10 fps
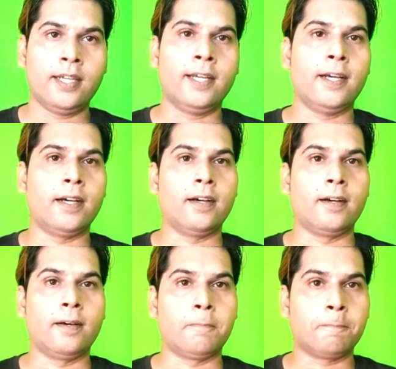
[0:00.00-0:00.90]

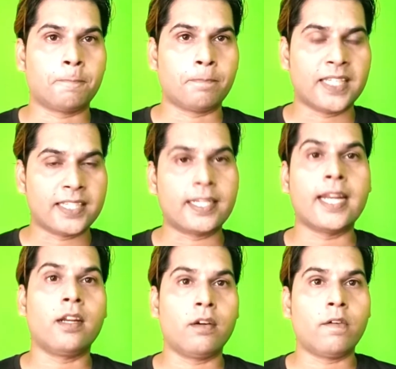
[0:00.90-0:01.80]
uh,
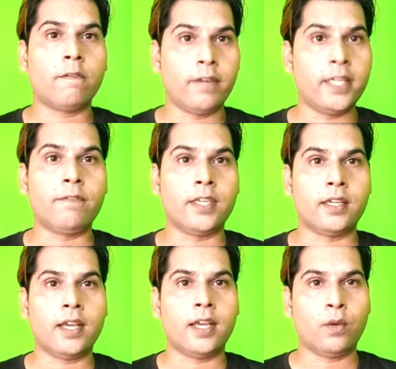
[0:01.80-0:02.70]
standard of
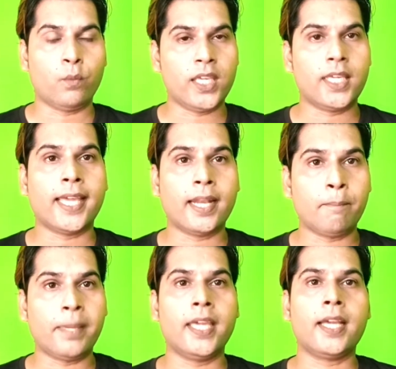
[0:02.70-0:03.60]
living. We
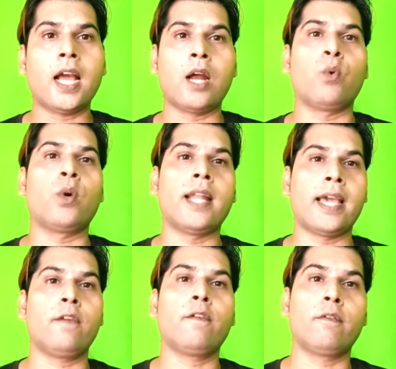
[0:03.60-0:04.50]
can make our
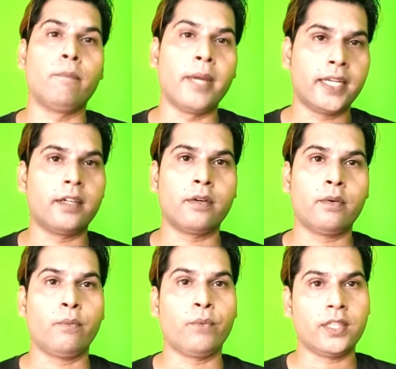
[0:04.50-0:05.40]
life better
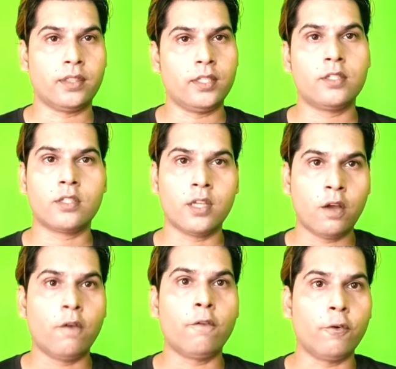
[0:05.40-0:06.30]
with these
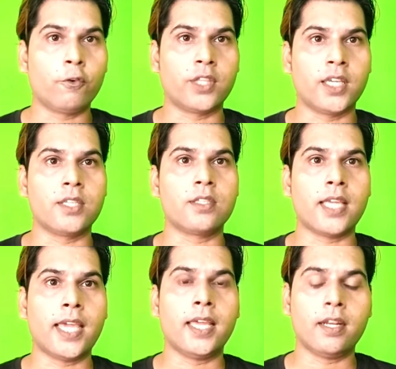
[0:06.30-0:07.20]
four things,
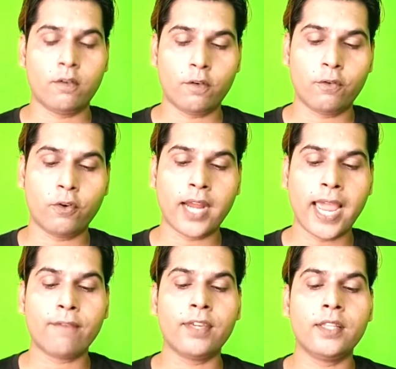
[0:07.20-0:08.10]
and for
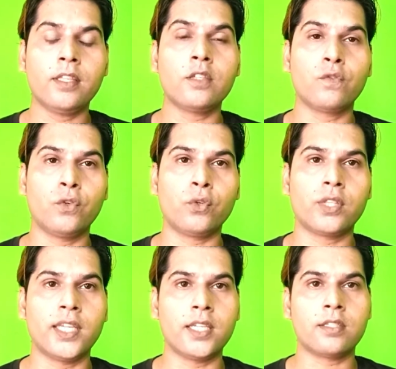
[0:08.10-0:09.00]
having these four
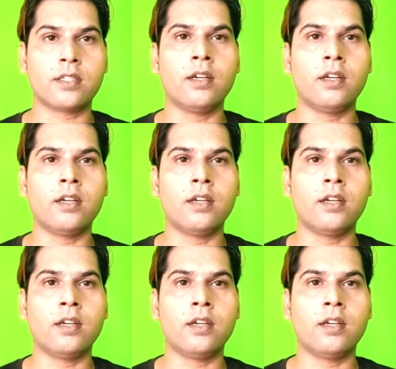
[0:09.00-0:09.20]
things